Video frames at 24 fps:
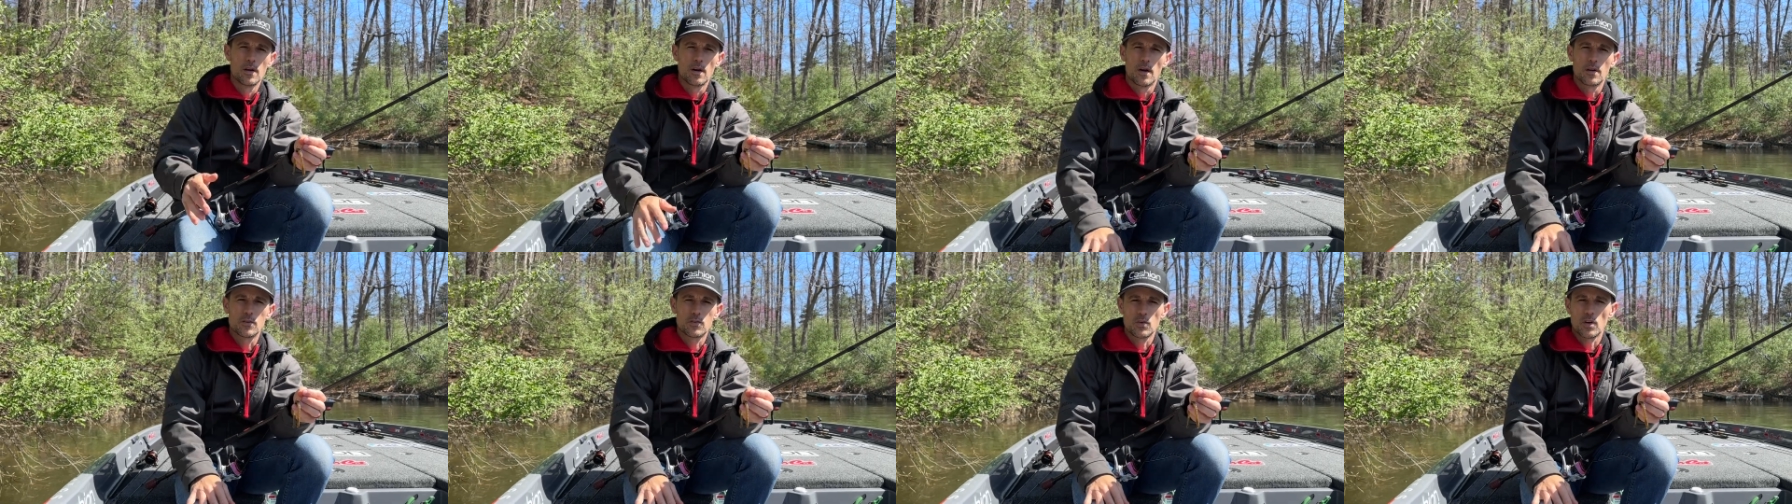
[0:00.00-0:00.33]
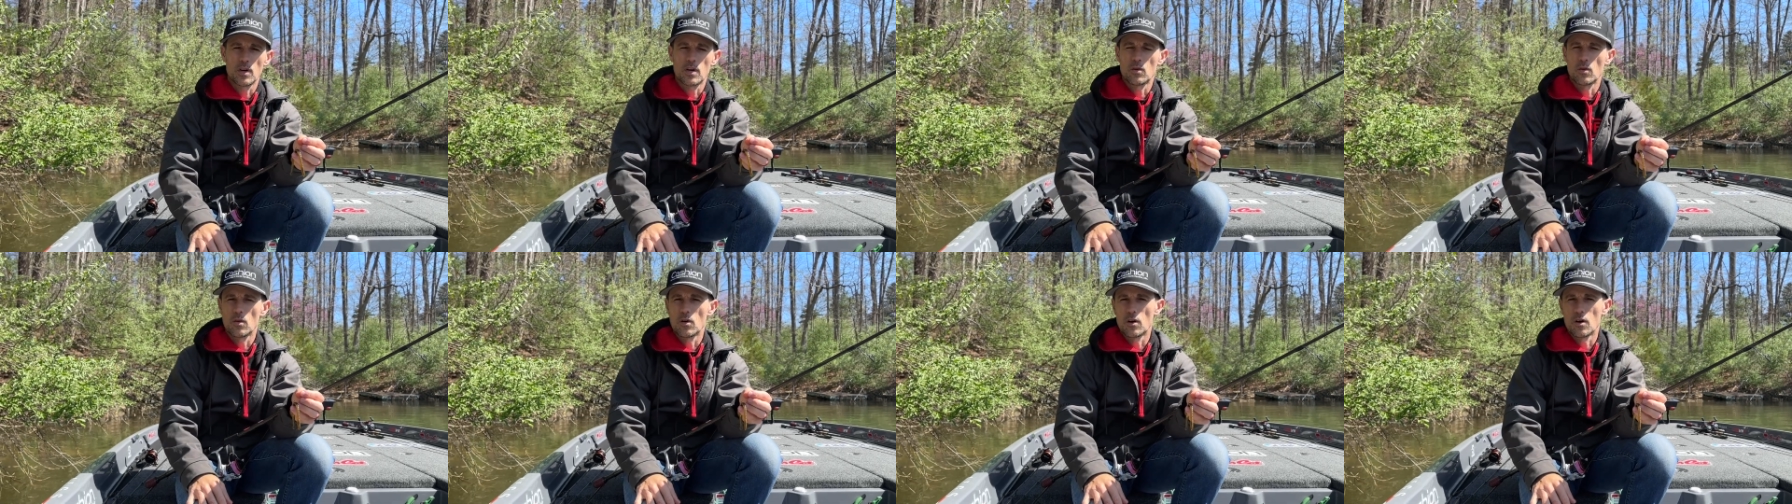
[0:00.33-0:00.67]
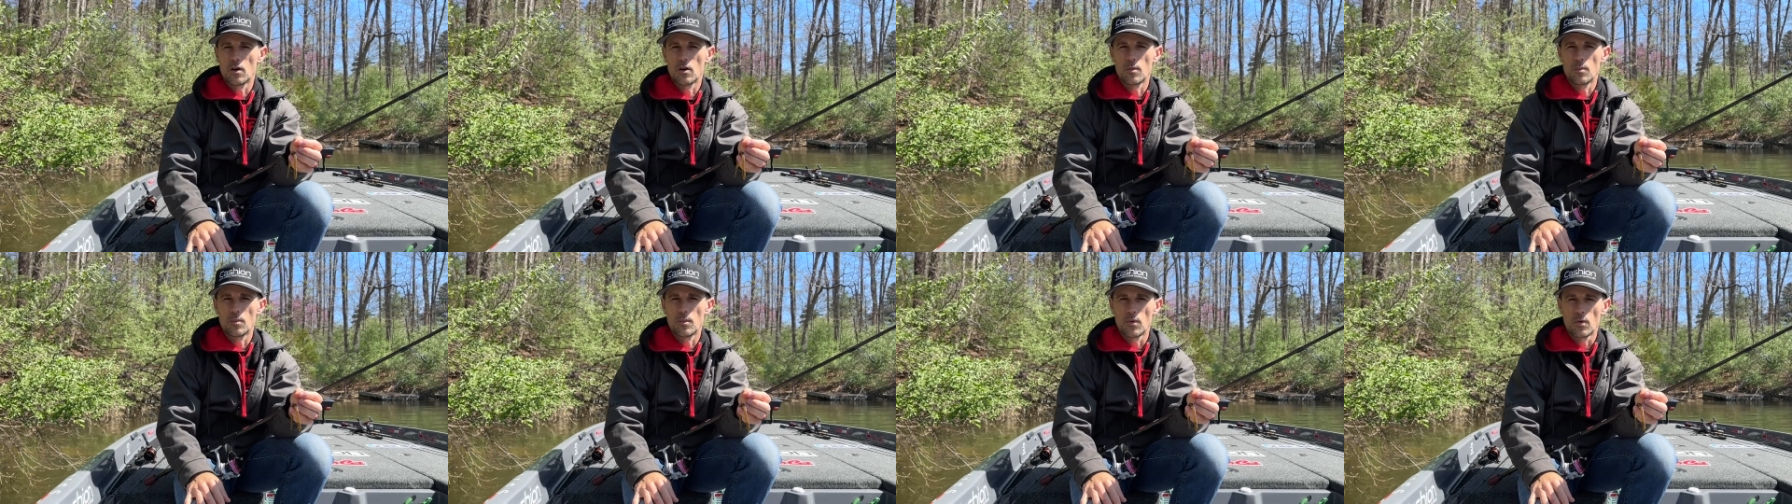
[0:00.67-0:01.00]
a trick
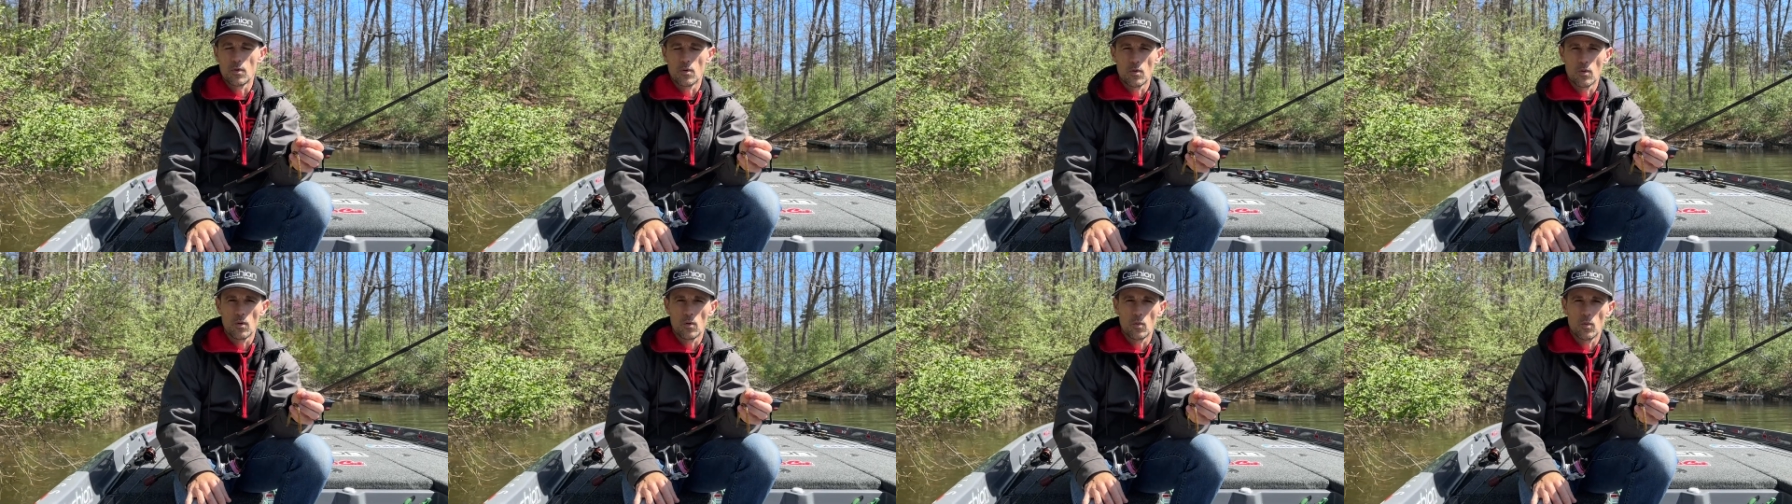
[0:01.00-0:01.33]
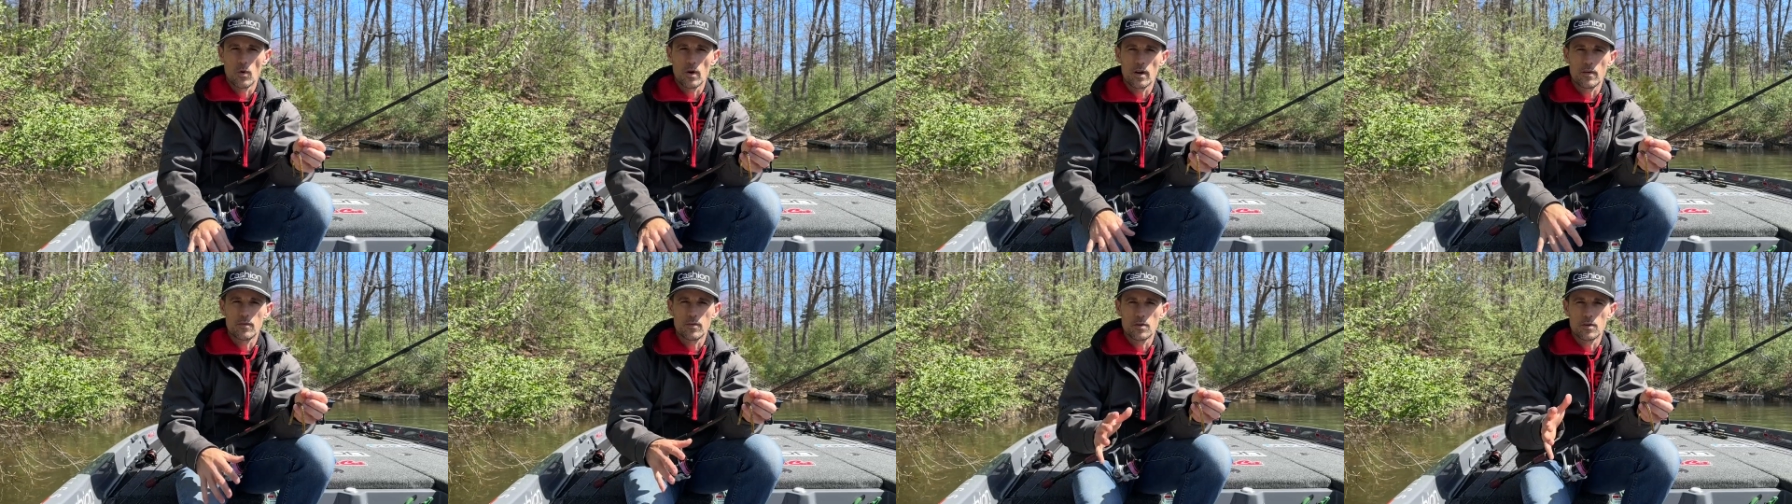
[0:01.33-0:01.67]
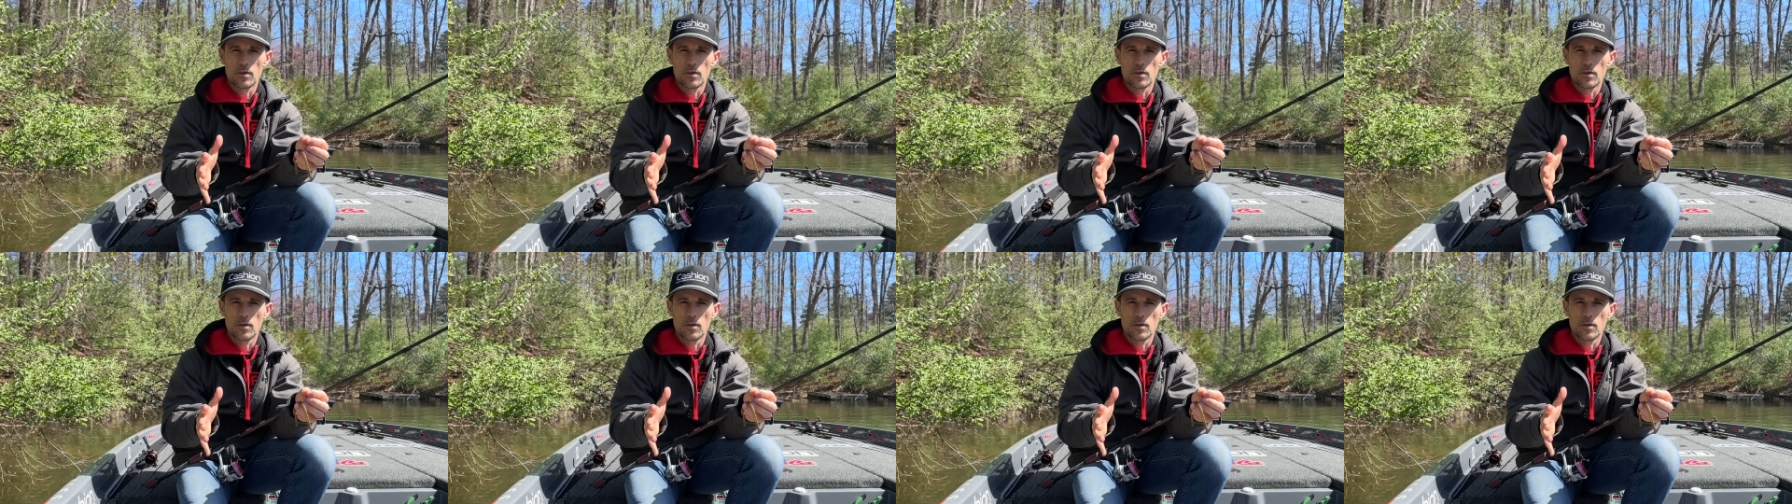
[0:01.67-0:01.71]
worm or whatever